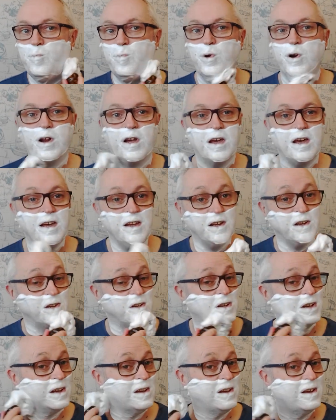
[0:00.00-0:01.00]
But it
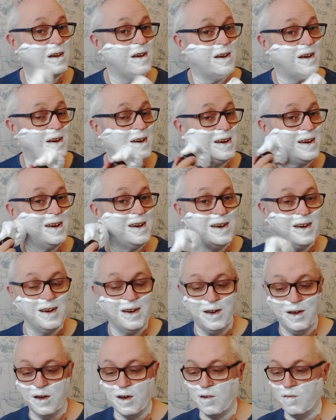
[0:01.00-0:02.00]
is
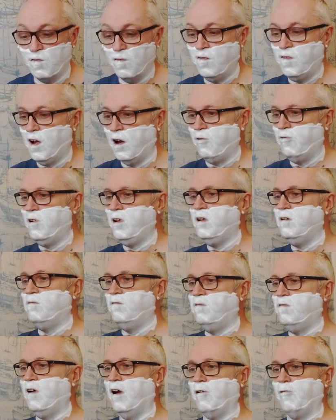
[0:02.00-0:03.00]
a very,
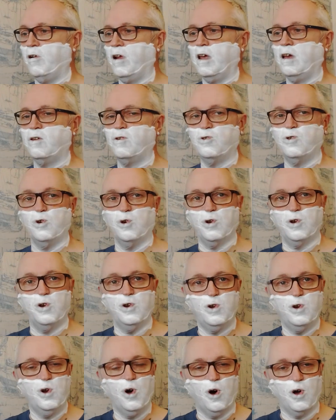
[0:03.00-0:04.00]
very
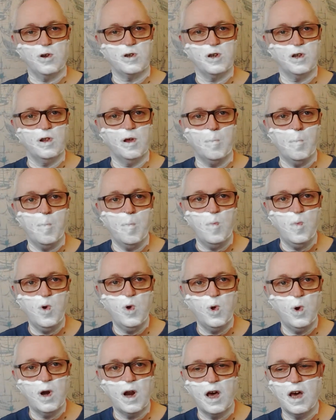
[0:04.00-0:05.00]
good knot, the
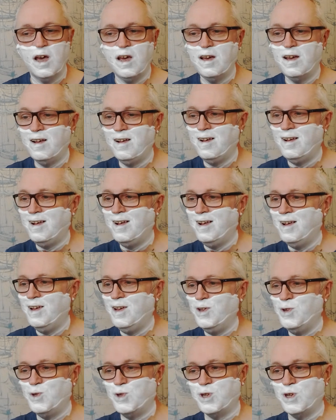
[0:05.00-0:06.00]
Muhle
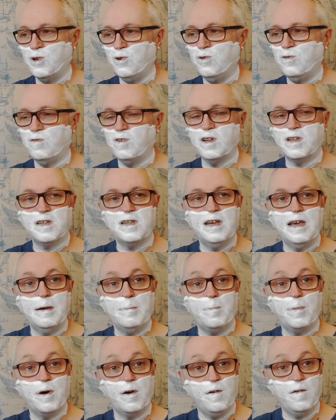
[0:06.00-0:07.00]
silver
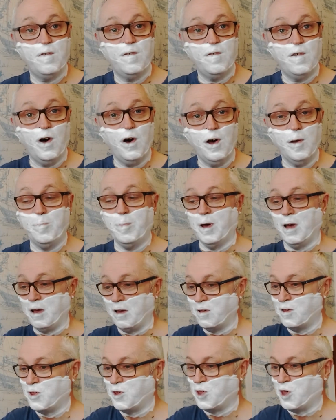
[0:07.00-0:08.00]
tip fibre.
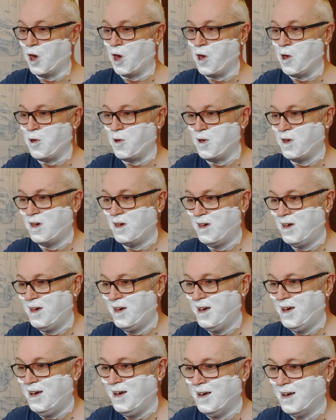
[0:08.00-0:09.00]
So,
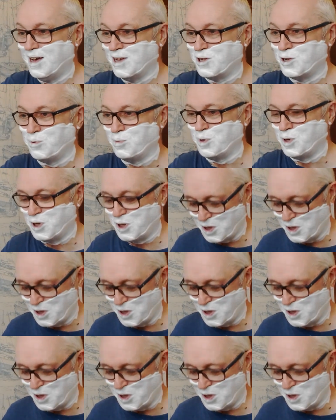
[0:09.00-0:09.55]
as I was